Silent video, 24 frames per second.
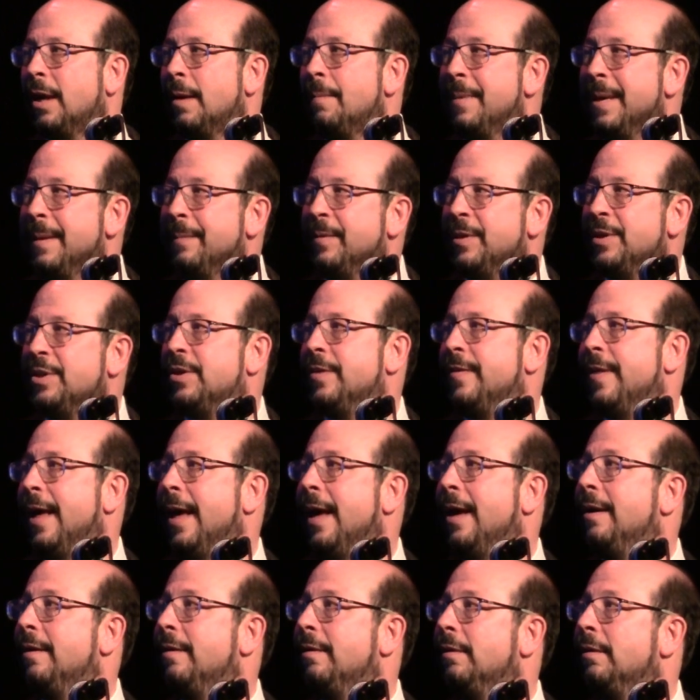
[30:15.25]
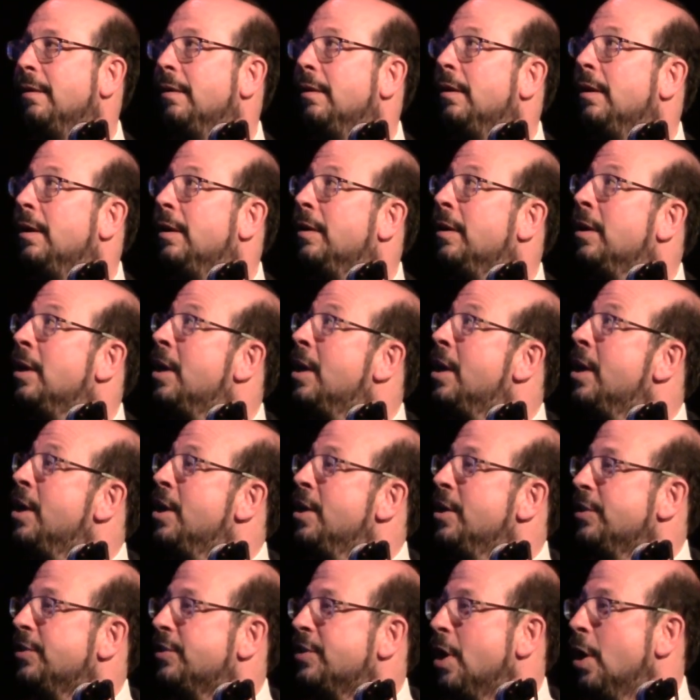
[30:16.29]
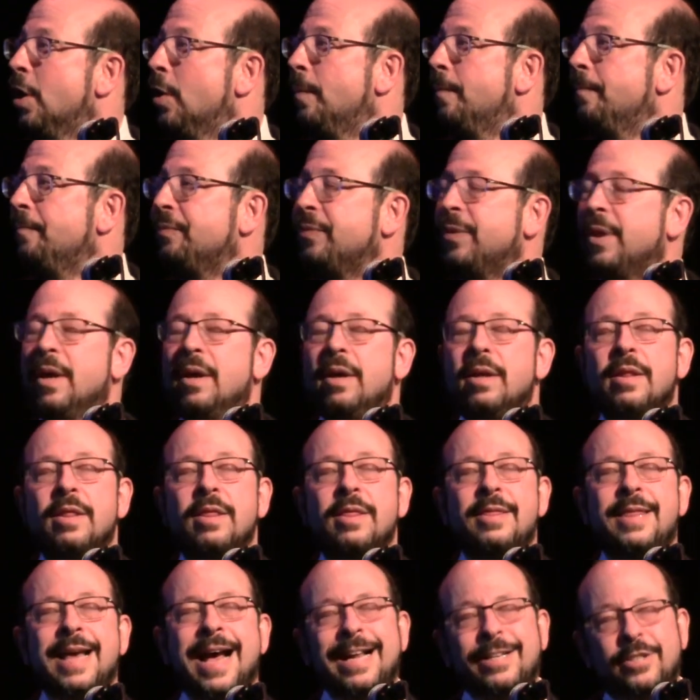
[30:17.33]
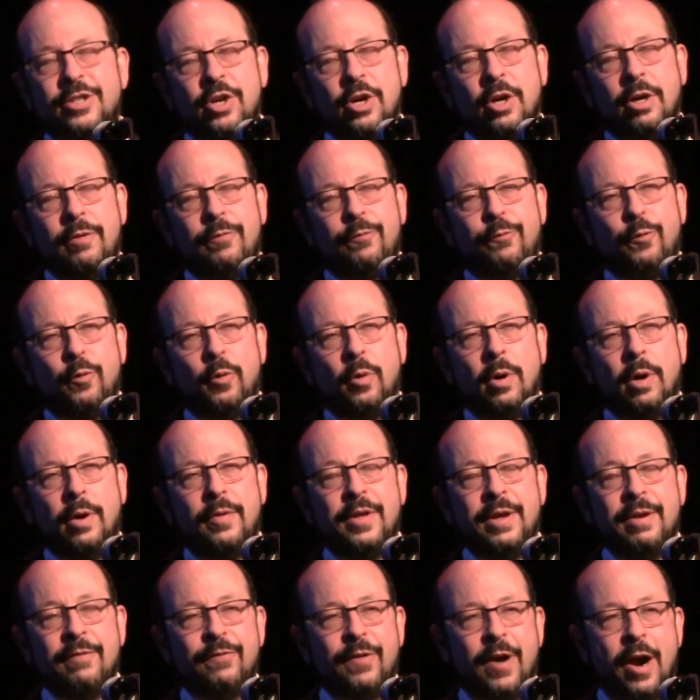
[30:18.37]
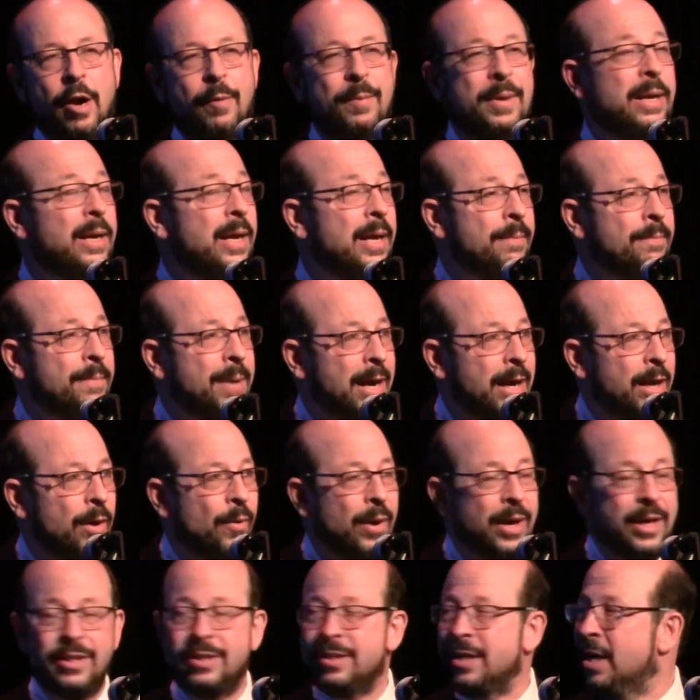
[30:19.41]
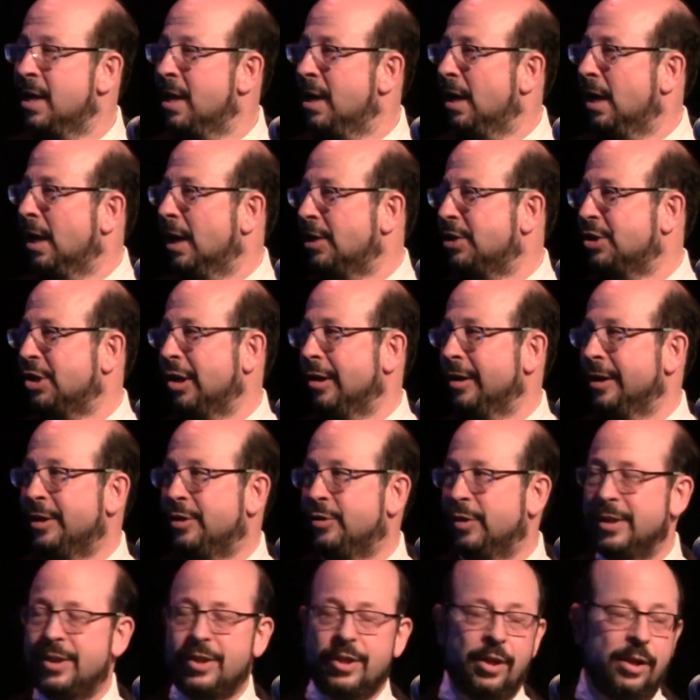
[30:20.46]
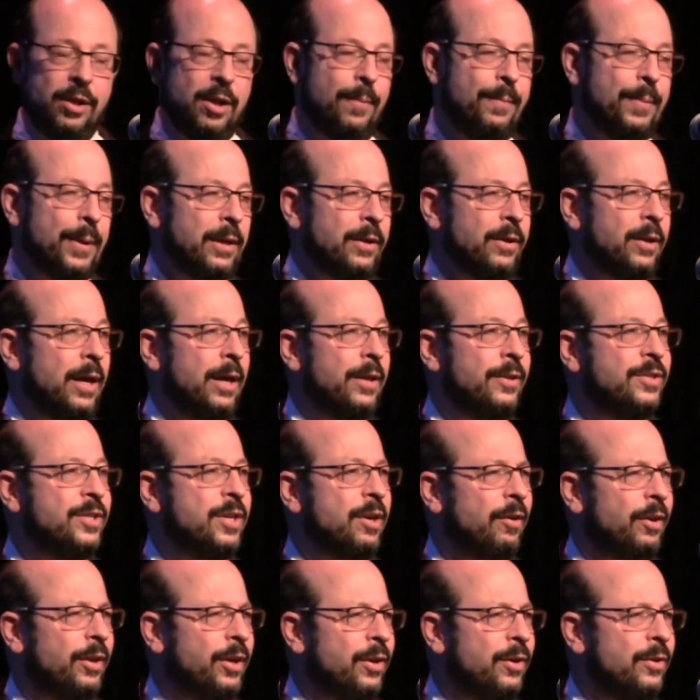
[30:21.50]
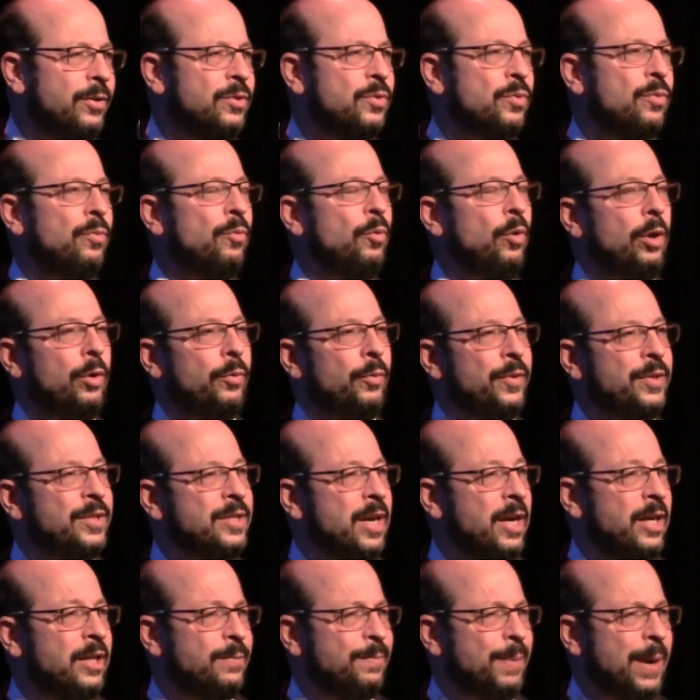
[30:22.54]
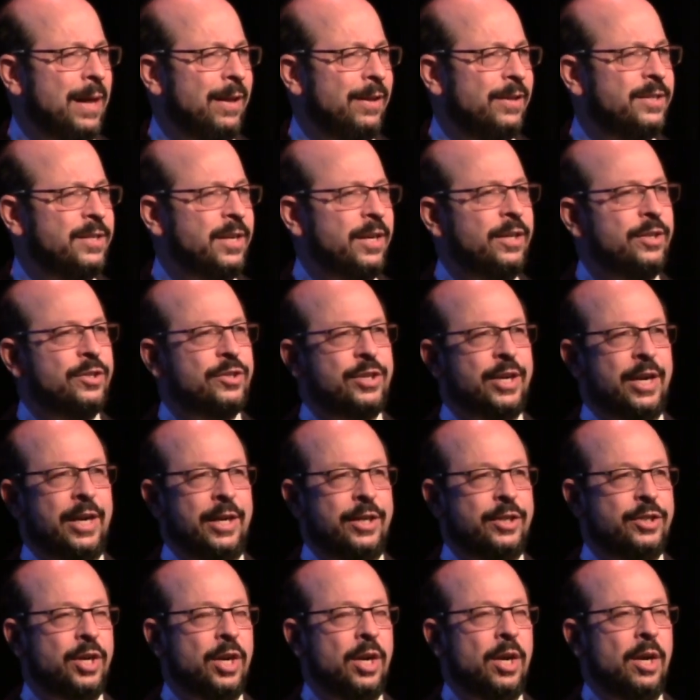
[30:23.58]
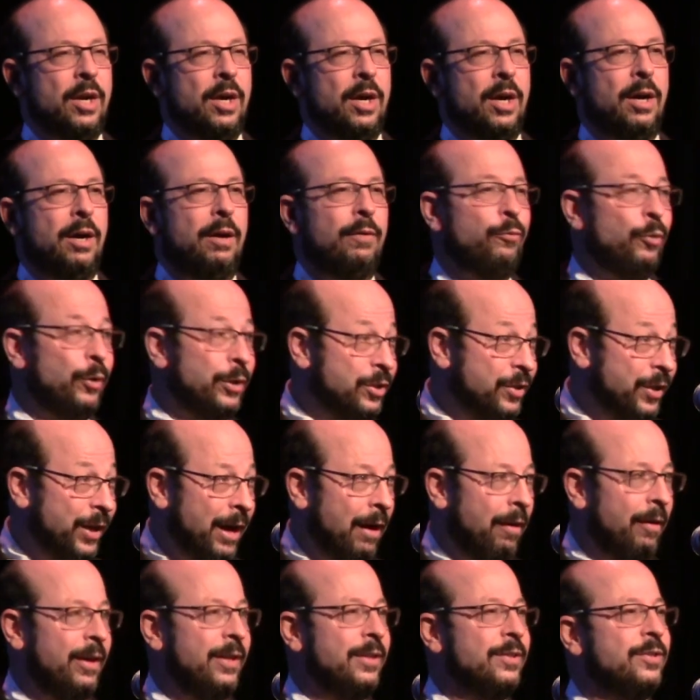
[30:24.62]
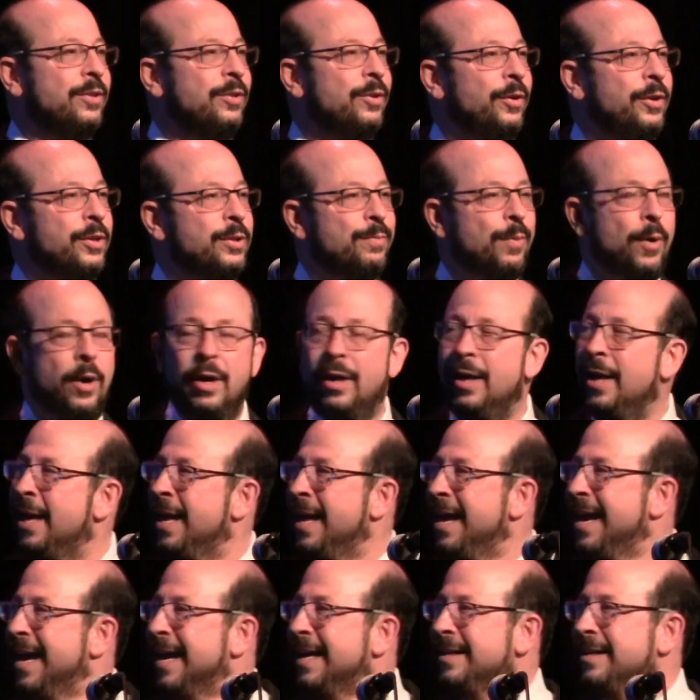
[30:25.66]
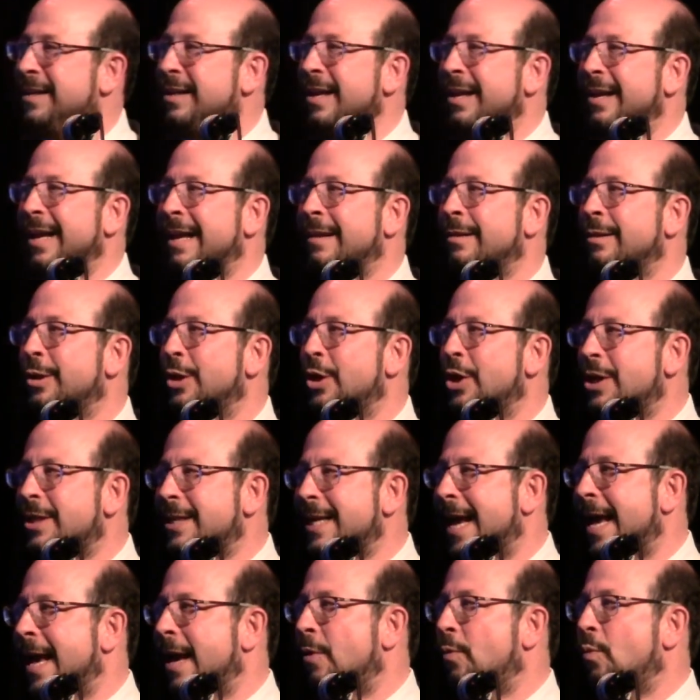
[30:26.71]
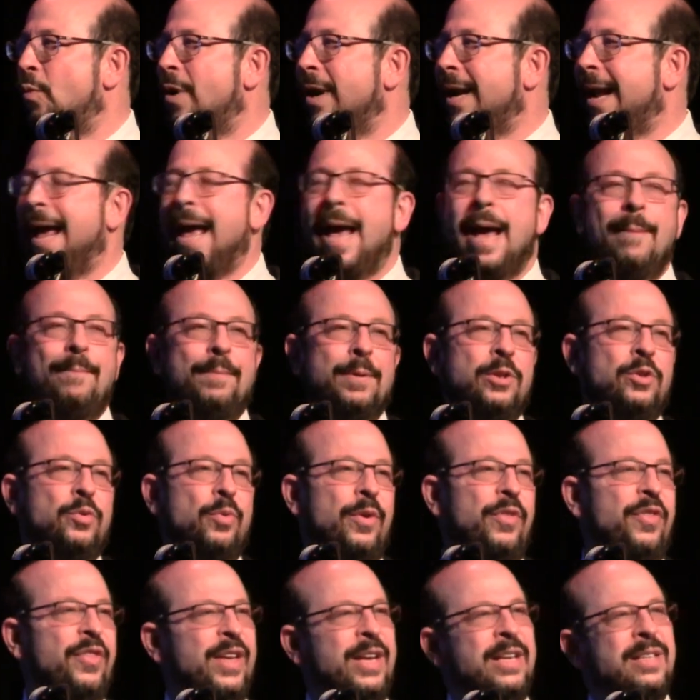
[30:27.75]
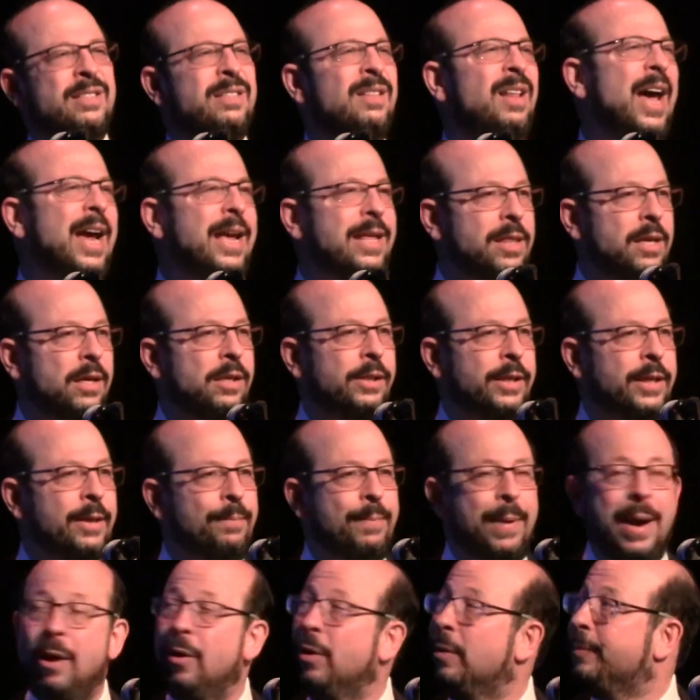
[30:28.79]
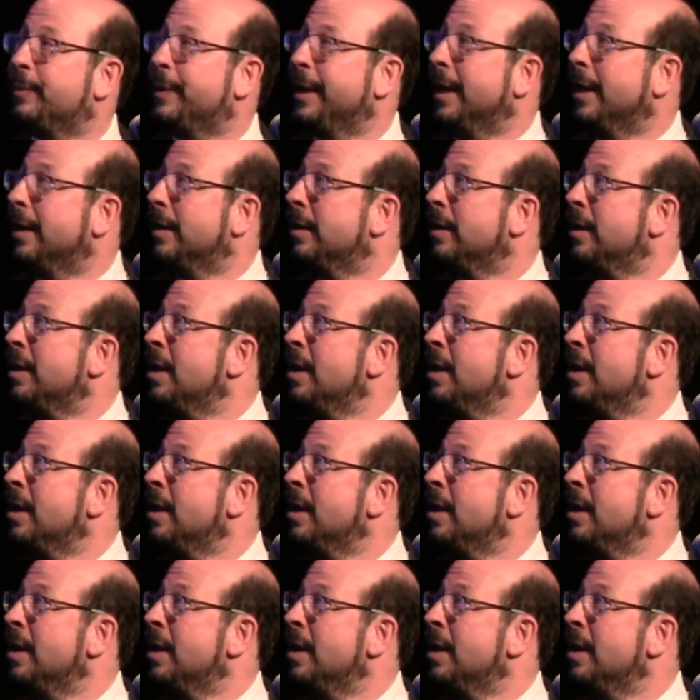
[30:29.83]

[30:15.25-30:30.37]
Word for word: commitment to that. Right? So that's good for the environment in many ways. Uh, Charlie Driscoll up at, at Syracuse worked with the Science Policy Exchange, of which the Cary Institute is part, and, and looked at what happens with things like the Clean Power Plan.